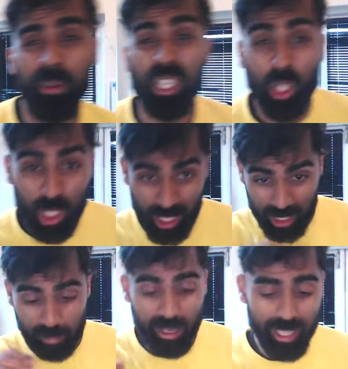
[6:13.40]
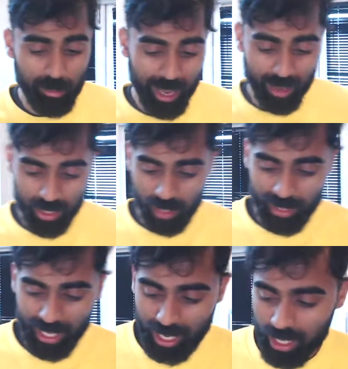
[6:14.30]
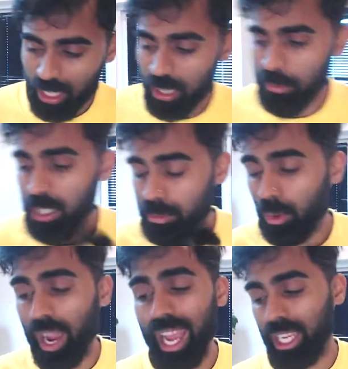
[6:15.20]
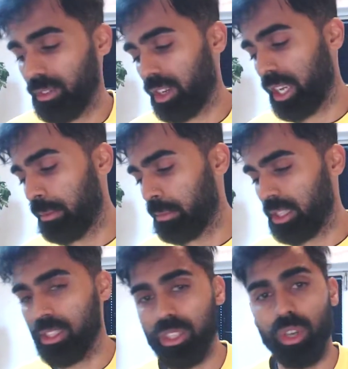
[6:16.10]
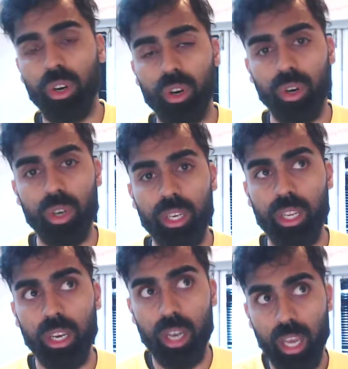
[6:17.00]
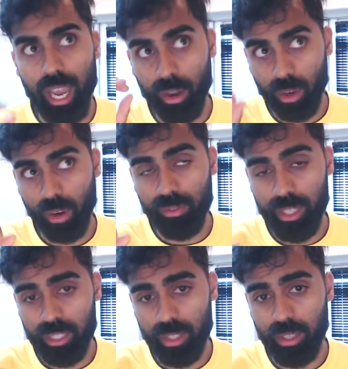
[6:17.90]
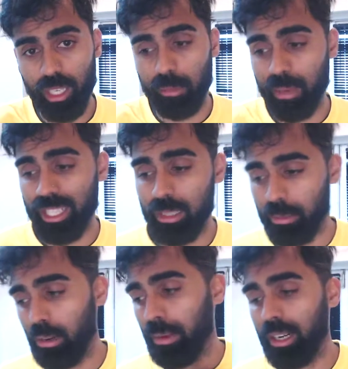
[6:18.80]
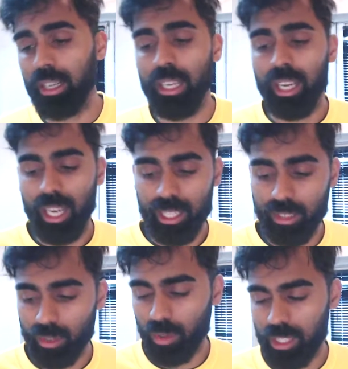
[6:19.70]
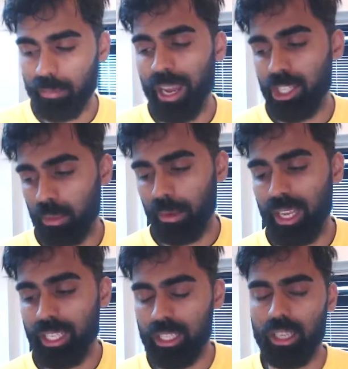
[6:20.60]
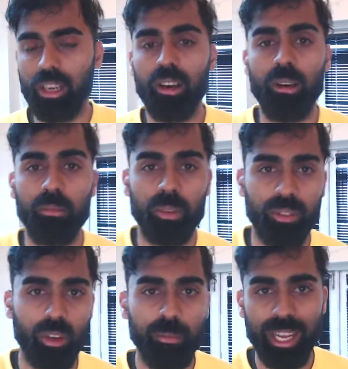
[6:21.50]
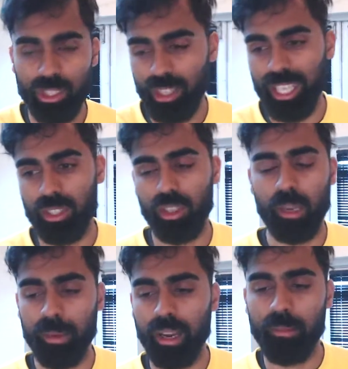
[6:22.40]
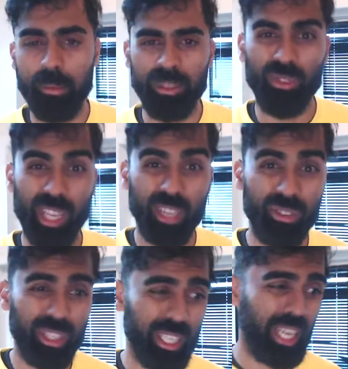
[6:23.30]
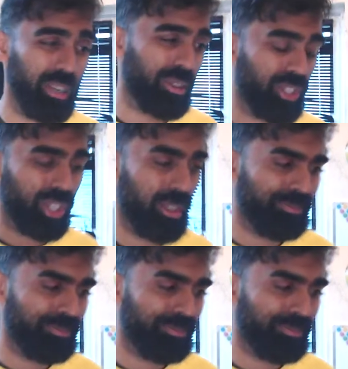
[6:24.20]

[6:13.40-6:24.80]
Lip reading: been good to split them out, so we get much more accurate numbers on how coffee is doing compared to boba. And then of course the matcha place, we've got matcha, and that's doing about maybe 300 a day, which